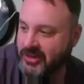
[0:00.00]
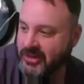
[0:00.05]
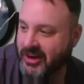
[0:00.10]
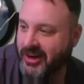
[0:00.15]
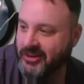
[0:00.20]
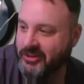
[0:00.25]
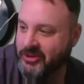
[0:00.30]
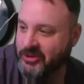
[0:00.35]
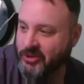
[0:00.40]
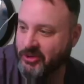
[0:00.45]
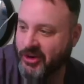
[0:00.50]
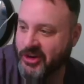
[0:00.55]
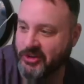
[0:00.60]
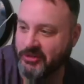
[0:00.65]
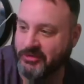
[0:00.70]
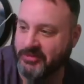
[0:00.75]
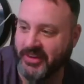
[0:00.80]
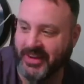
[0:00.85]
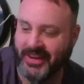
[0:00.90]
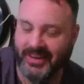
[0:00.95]
all the Toronto
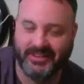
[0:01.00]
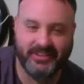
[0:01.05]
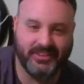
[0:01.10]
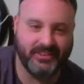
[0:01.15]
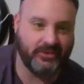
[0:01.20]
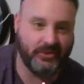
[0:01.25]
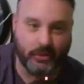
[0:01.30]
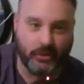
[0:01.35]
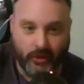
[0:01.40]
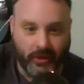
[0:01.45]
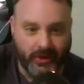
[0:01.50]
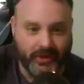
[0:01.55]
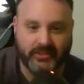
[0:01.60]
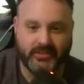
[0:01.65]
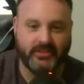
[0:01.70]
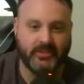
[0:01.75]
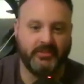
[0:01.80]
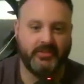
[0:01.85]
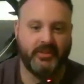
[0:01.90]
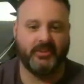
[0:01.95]
fans, he's the greatest
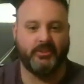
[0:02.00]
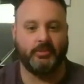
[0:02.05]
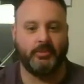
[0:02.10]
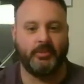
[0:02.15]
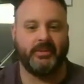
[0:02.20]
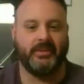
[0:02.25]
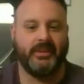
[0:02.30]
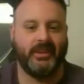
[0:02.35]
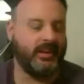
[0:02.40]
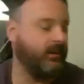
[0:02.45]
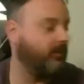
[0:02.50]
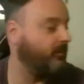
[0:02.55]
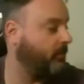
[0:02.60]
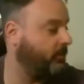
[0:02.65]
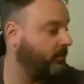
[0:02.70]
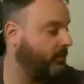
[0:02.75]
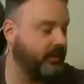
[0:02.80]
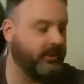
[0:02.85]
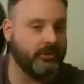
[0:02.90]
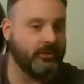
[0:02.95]
defenseman that ever
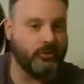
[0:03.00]
played in the